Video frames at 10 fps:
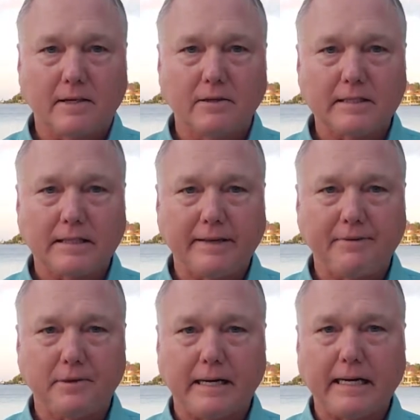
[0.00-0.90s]
going to
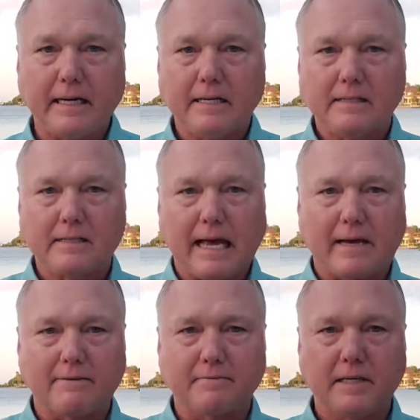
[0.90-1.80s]
give you a
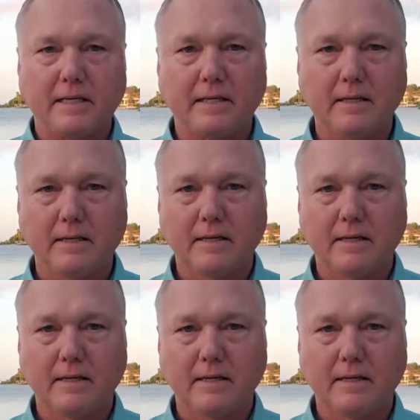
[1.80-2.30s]
stack of money.